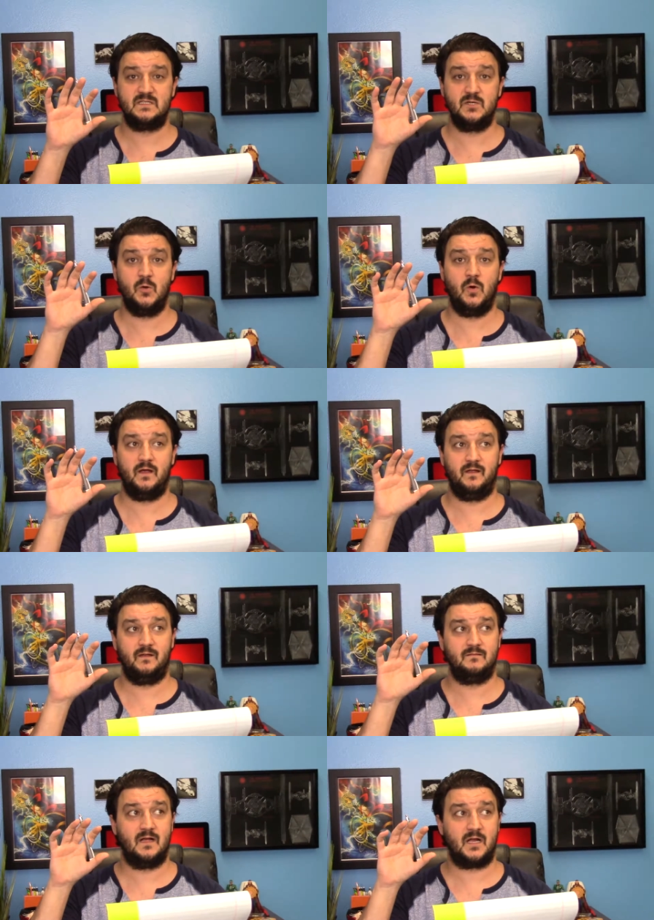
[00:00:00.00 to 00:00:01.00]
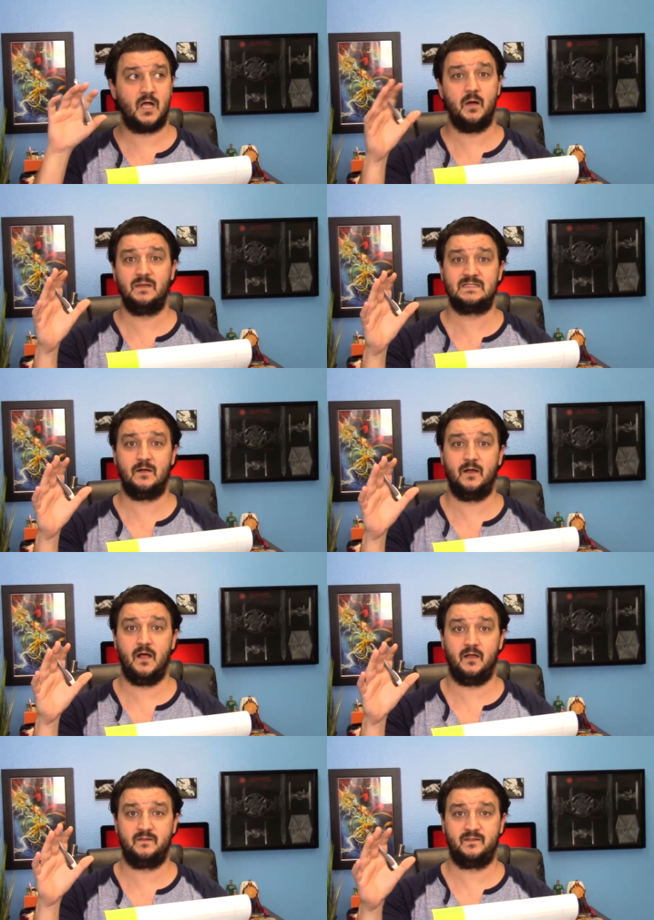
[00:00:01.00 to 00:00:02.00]
do a, a, commentary
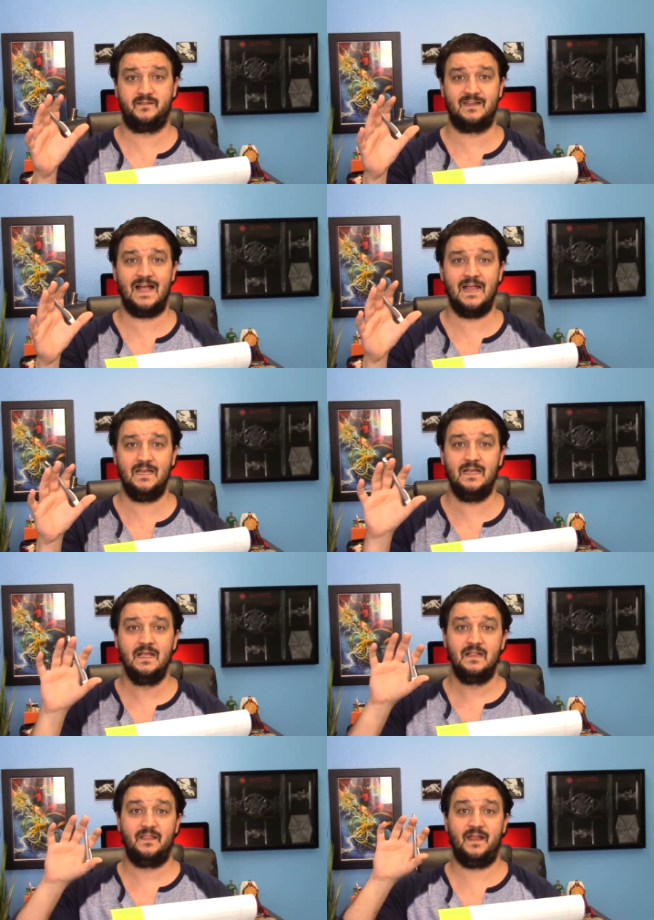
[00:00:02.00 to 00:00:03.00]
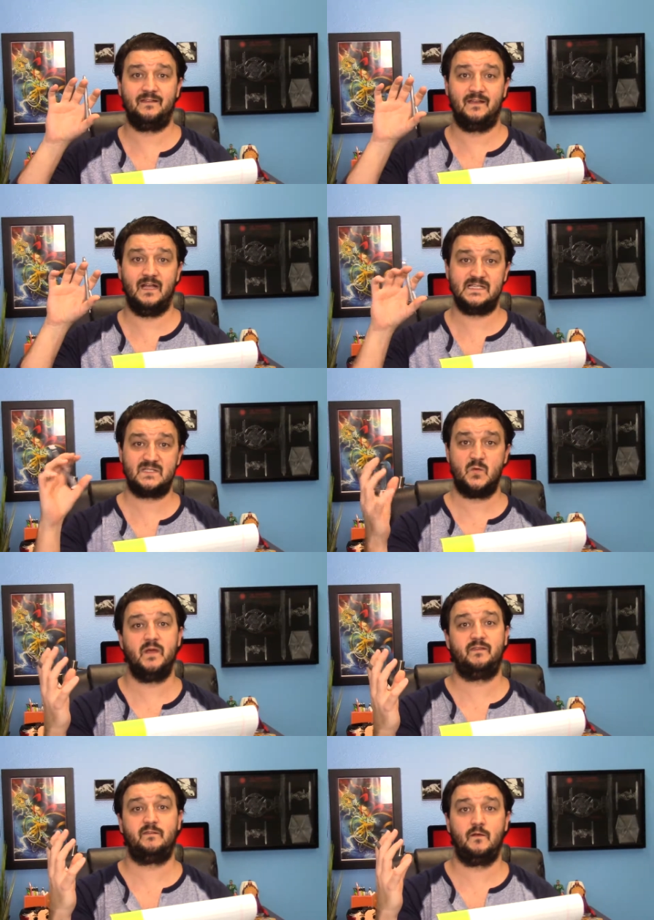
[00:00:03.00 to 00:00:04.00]
on society that has a nice
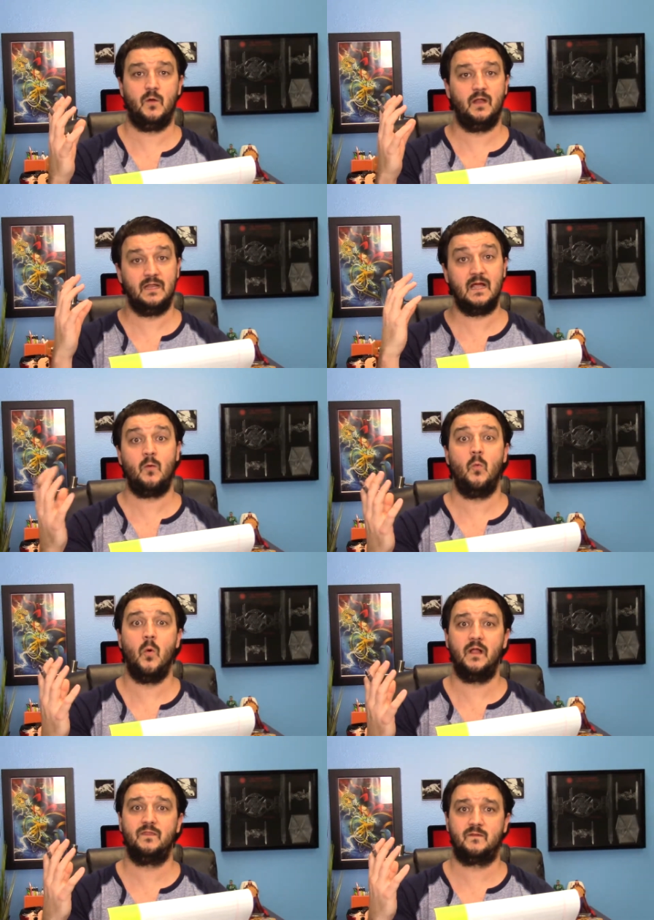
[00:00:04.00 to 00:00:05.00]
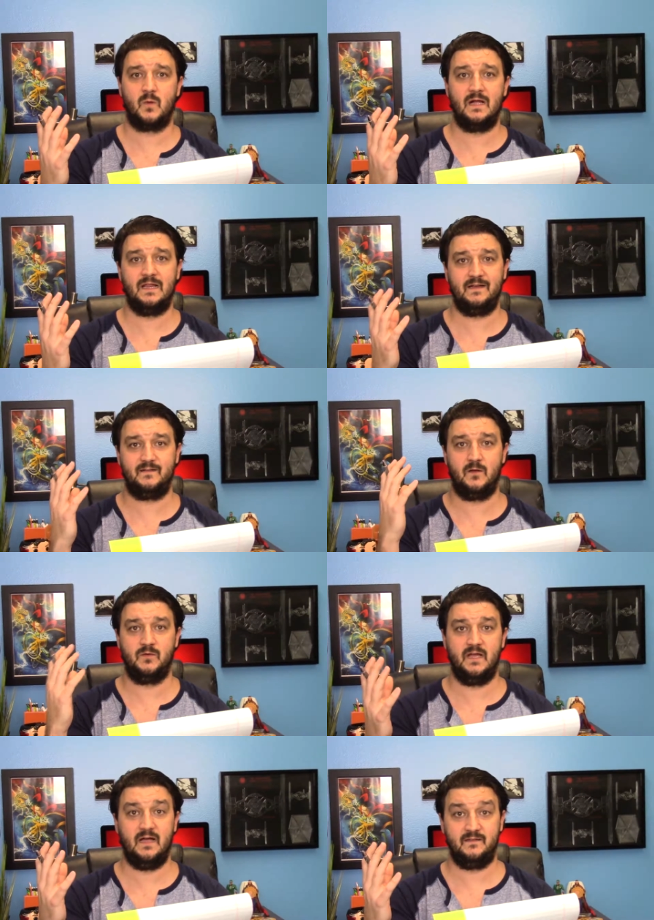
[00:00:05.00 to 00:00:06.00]
twist to it, like what The Twilight
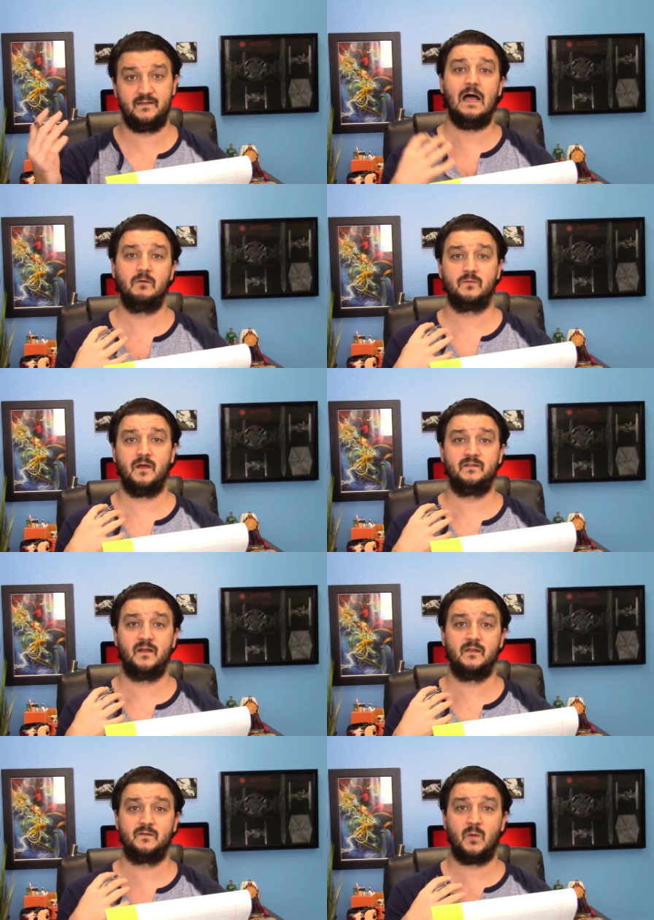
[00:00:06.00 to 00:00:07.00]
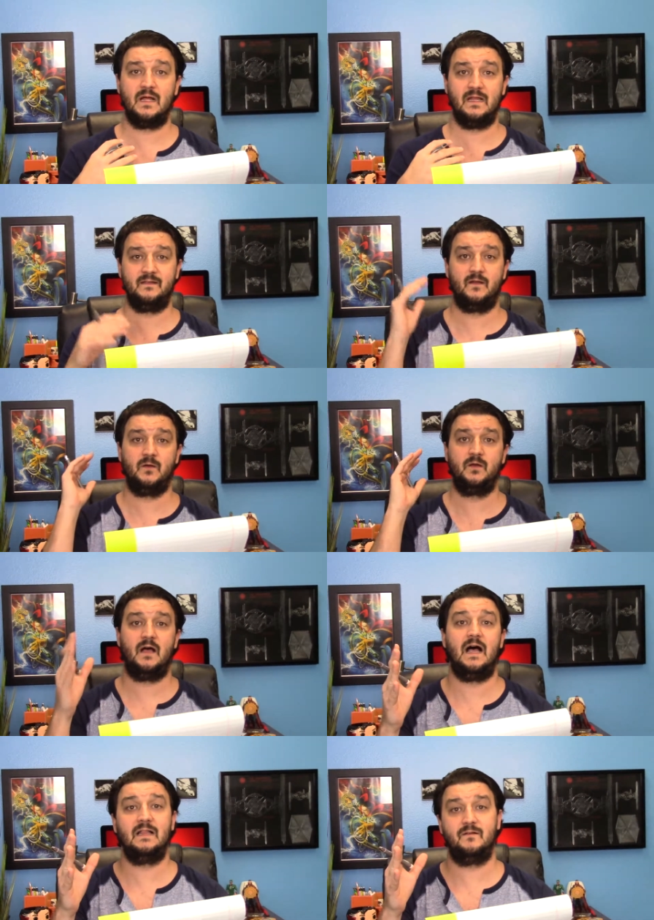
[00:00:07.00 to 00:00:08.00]
Zone does. I was raised on The Twilight
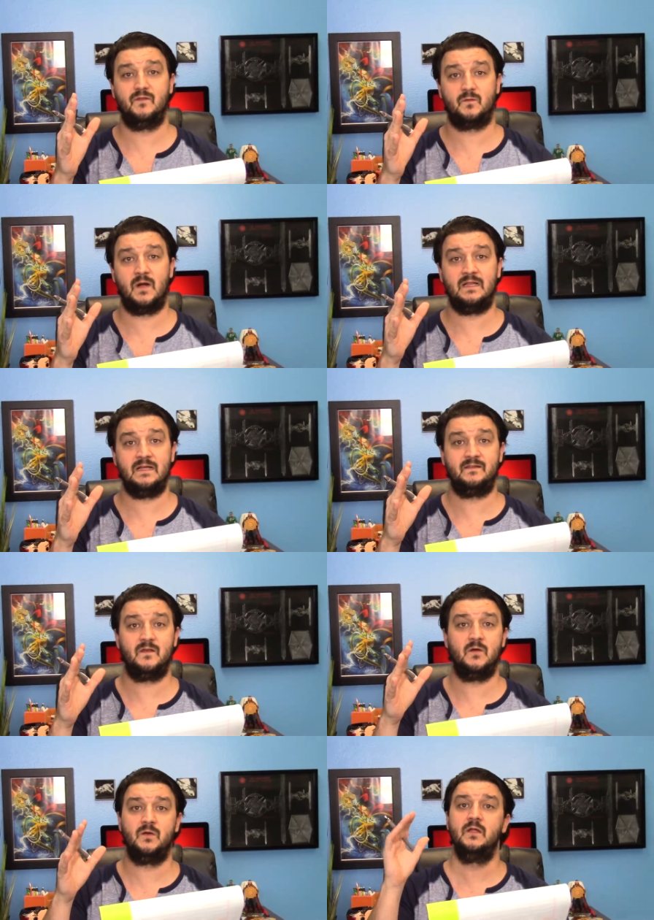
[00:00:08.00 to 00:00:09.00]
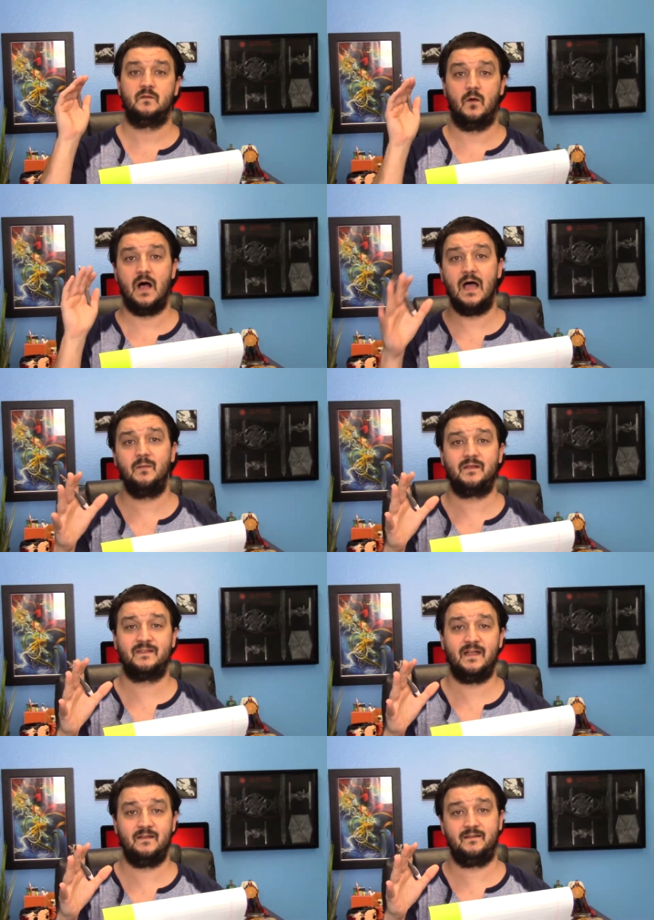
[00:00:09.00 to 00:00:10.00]
Zone. I love The Twilight Zone. So I'm
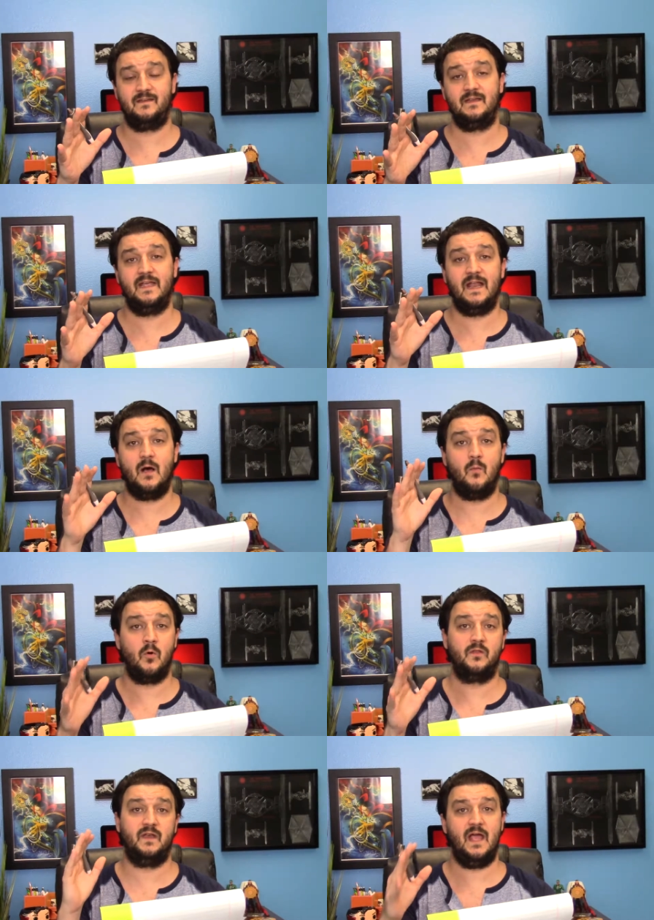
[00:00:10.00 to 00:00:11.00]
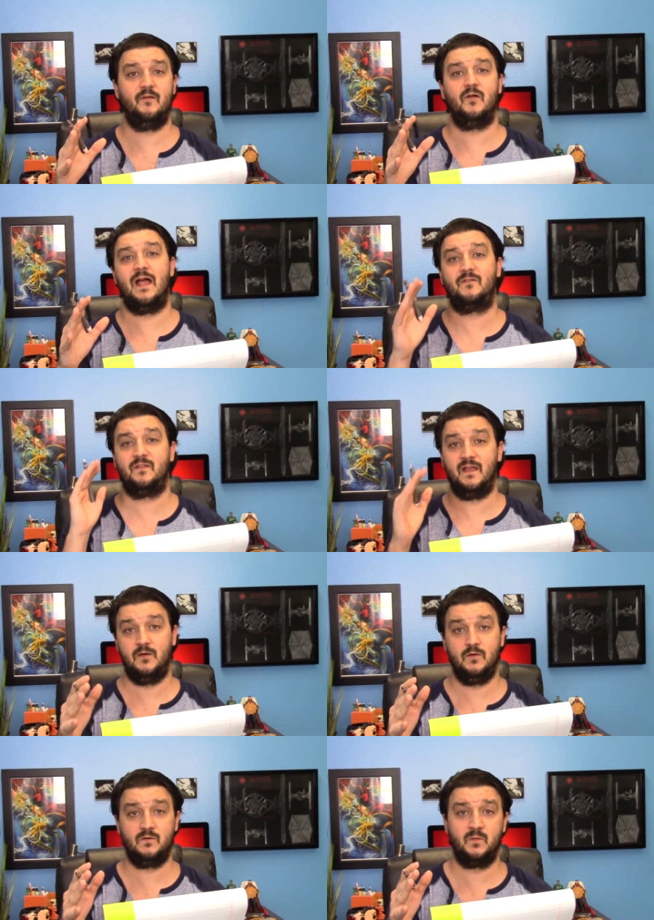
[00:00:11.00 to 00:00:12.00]
excited to see Get Out more than ever after that
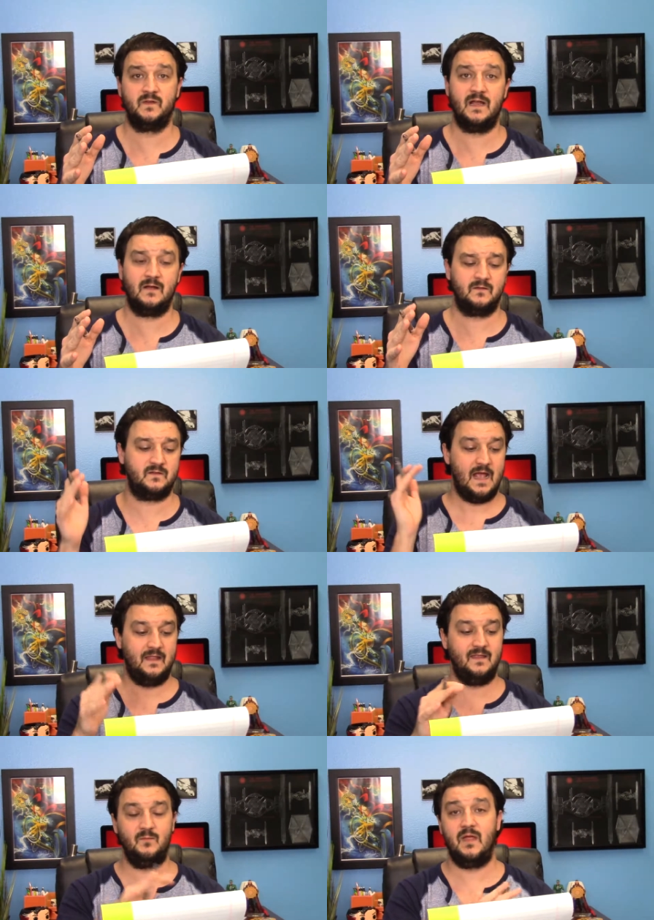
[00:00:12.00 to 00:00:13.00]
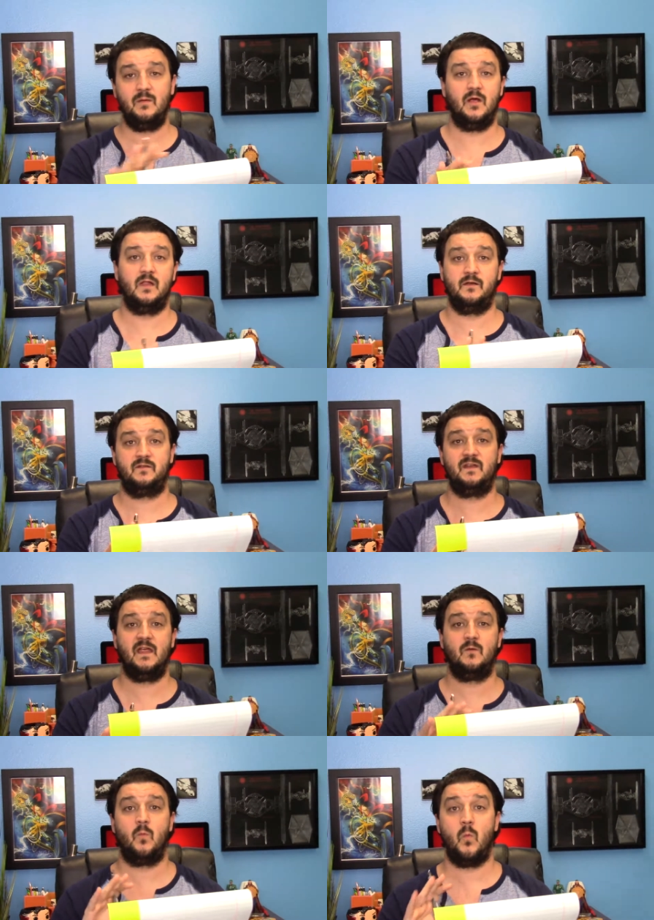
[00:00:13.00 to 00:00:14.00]
news was announced. And then maybe I'll
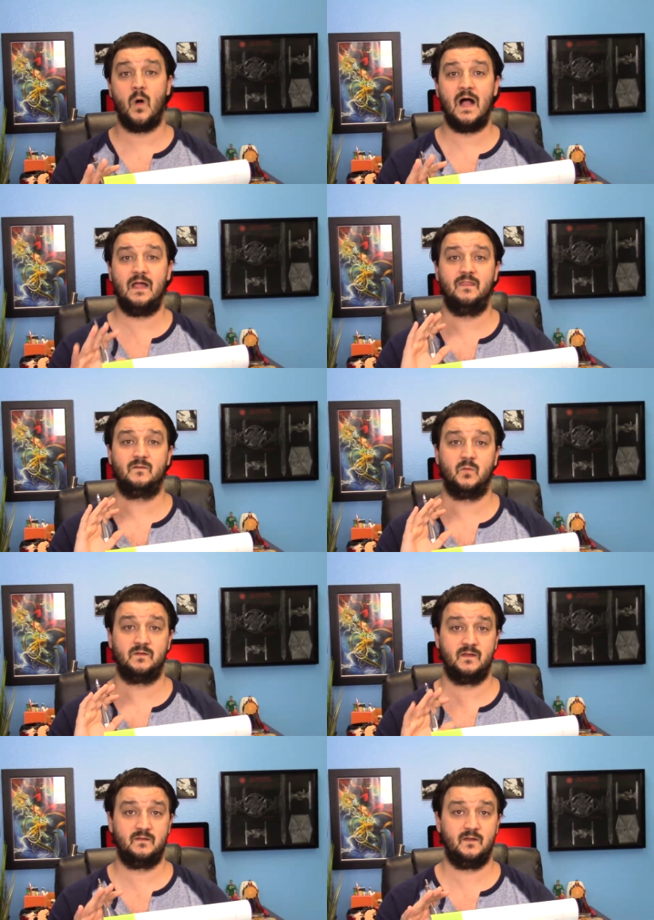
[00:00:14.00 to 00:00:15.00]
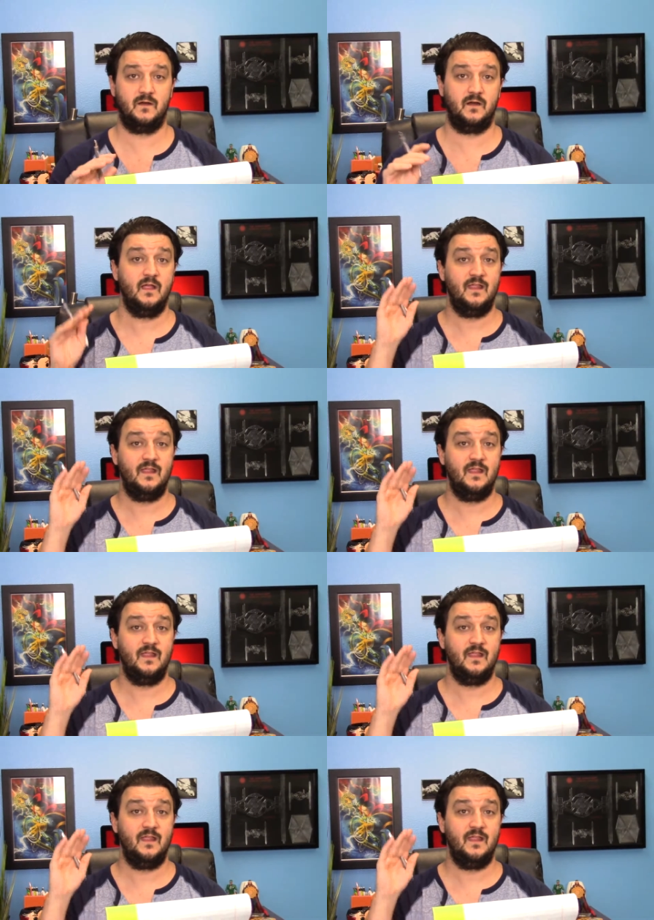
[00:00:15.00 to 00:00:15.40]
understand why this was considered